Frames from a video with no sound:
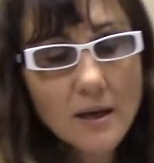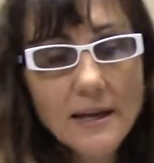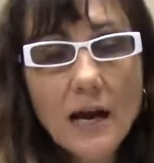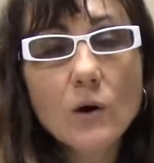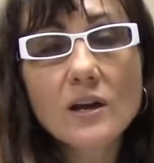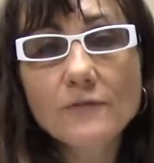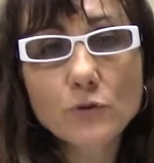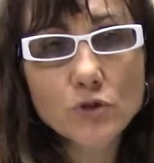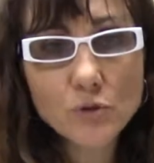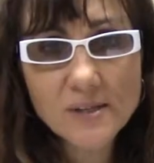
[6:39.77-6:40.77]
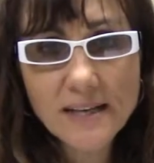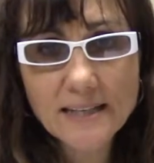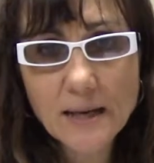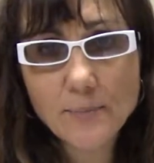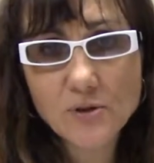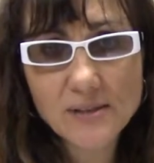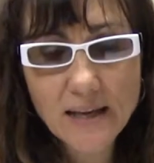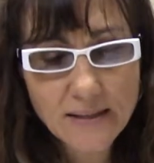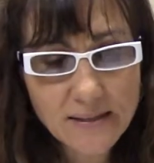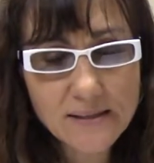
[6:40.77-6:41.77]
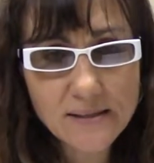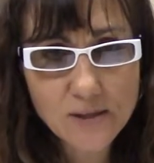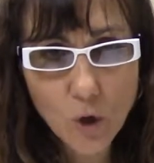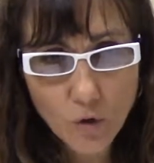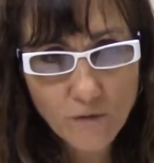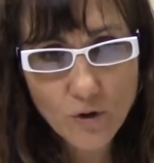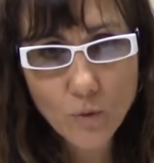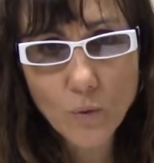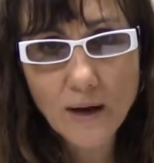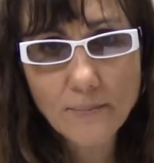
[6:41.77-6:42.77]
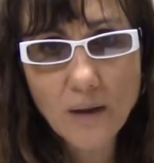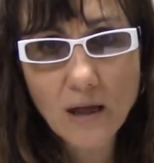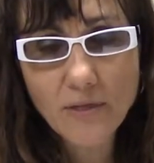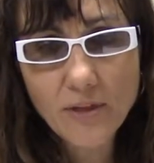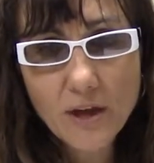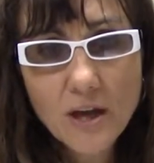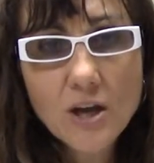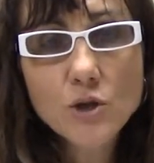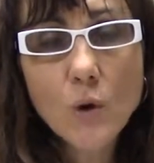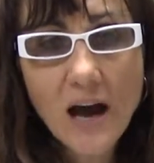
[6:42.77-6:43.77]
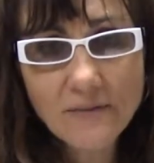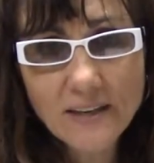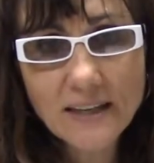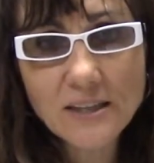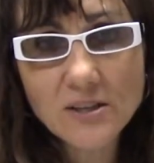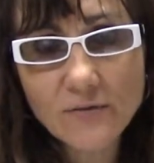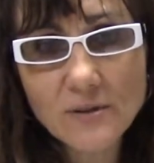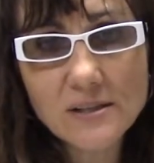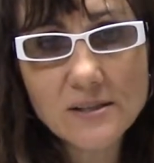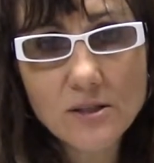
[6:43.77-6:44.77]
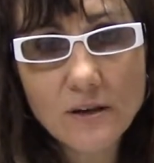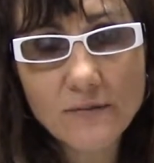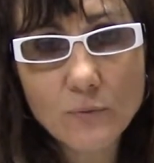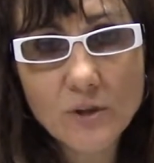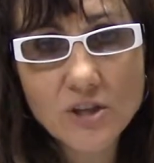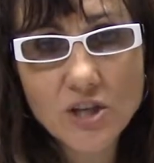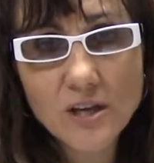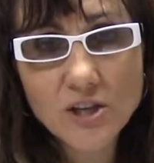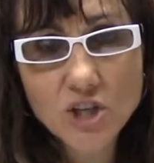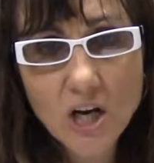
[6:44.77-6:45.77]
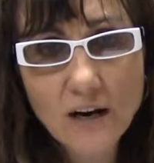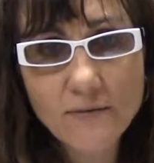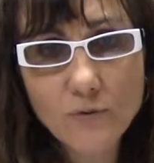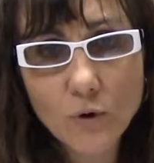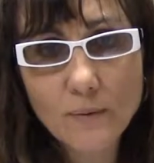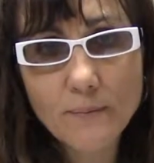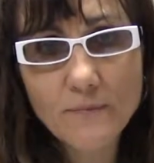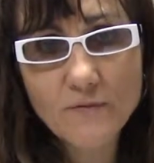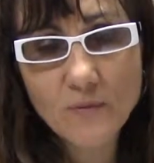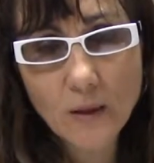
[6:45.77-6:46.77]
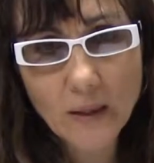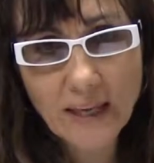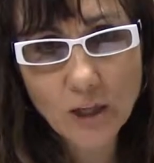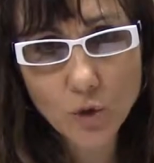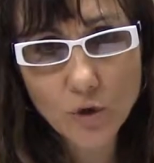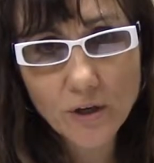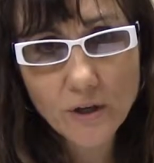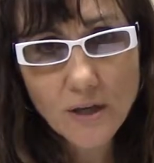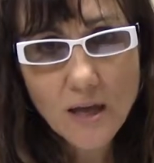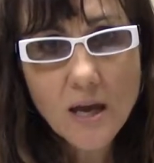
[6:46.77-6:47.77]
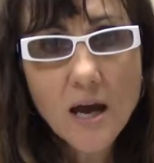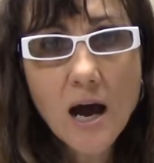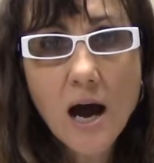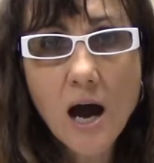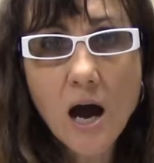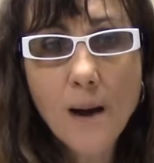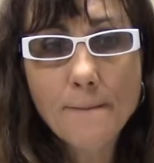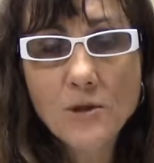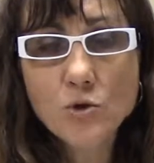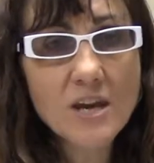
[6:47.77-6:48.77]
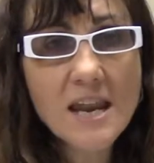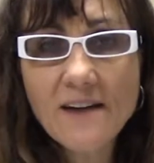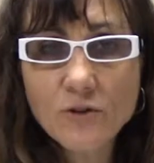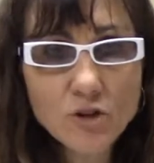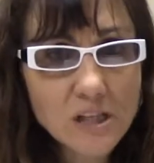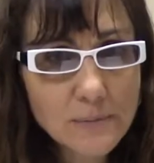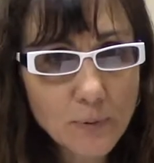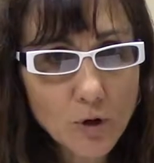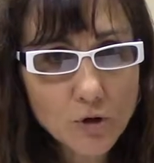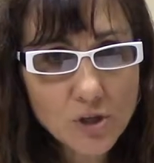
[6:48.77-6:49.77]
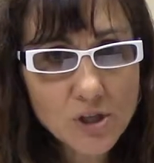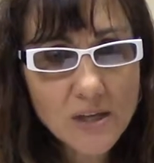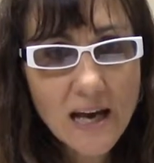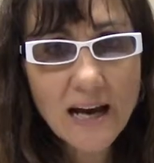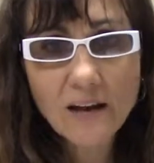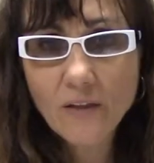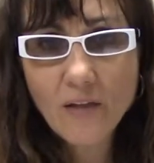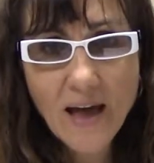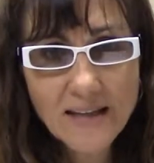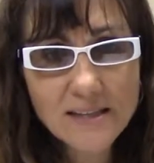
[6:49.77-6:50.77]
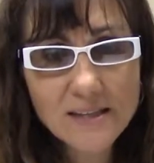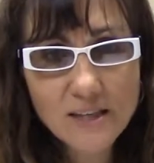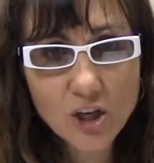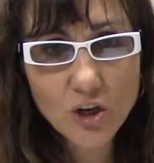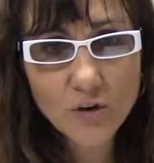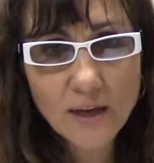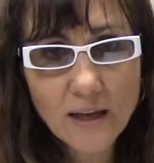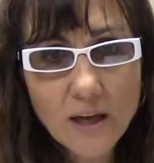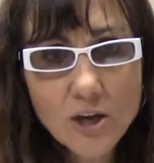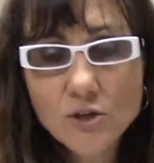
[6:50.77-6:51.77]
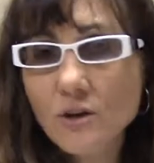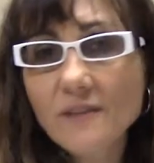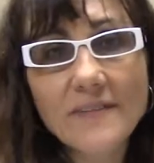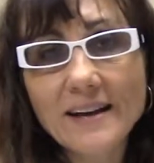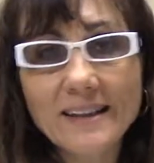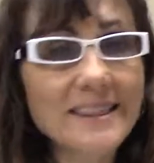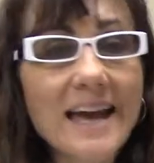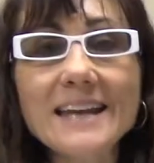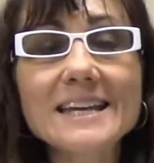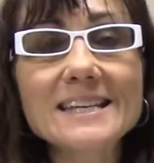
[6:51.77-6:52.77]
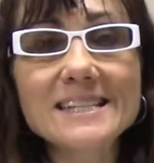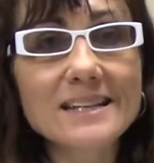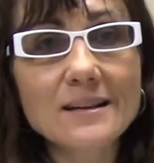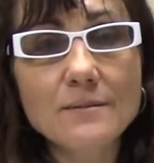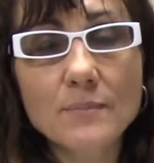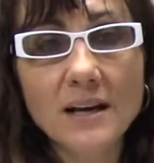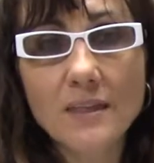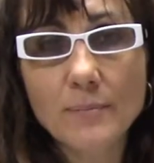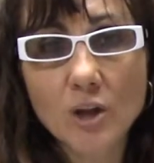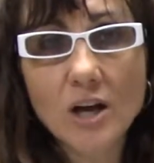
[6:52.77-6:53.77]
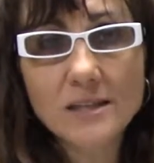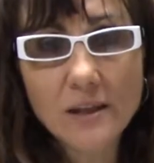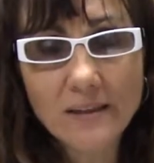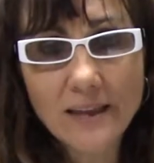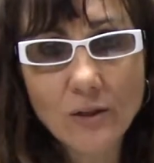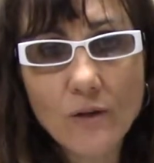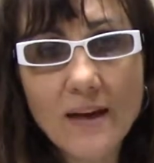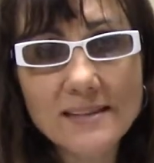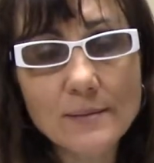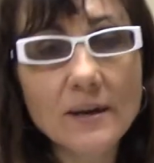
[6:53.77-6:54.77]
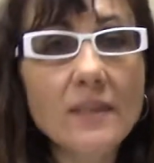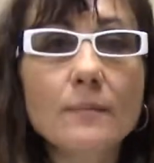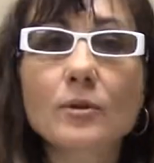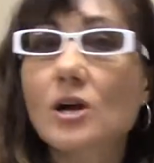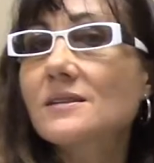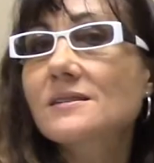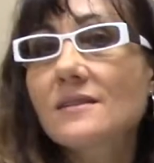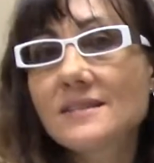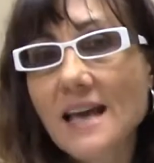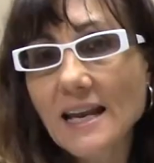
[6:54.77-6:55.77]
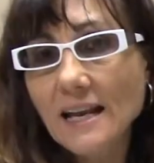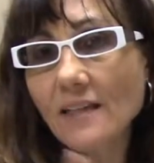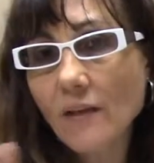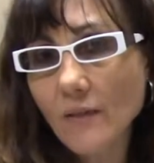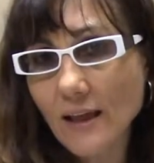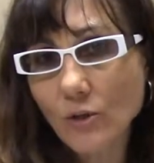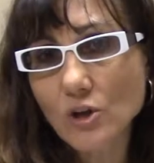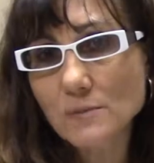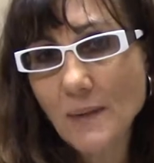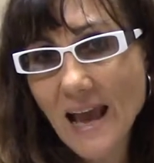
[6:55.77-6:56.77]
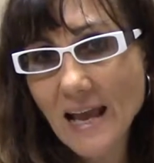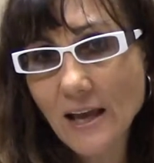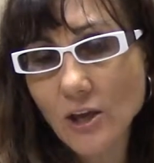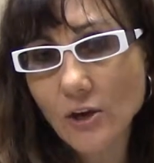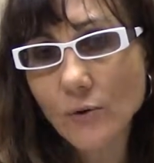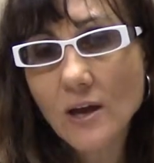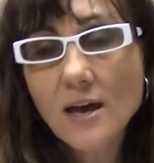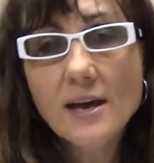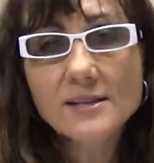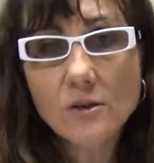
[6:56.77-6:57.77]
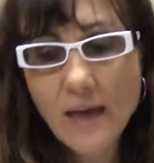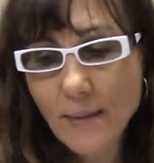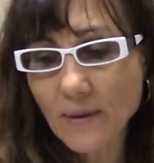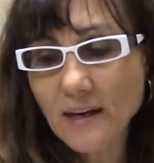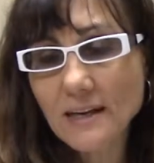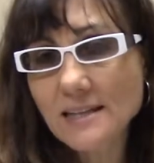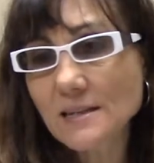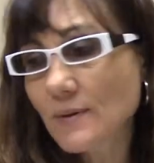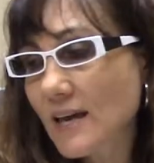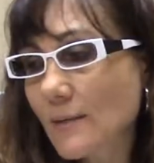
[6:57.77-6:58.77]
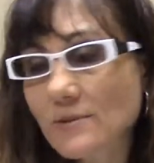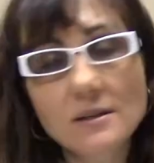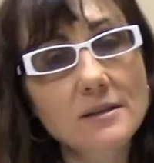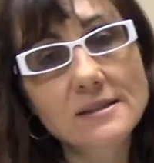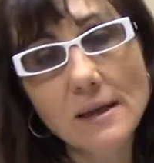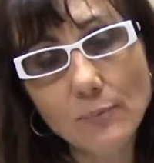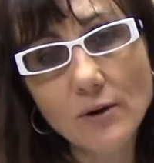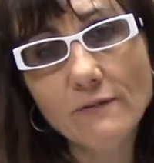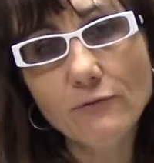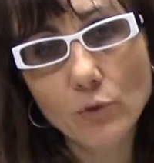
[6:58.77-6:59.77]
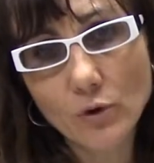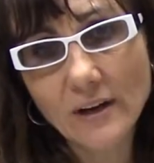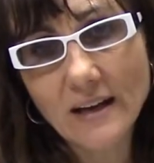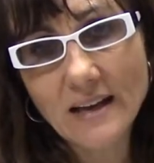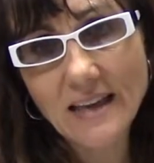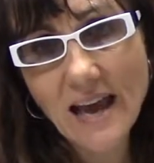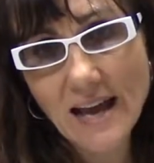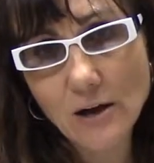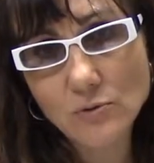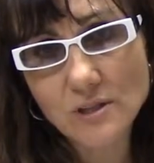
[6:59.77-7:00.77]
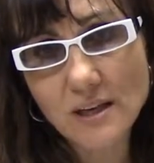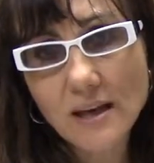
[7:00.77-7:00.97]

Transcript: Now, if you do say 10%, since it's over the 1 month, you have to get the difference of it in a check form from the landlord. You can never disperse out of the last in security due to the fact that that isn't money that belongs to the landlord. That's the money that belongs to the tenant and the landlord's paying you. So that money needs to be kept in a separate Florida account,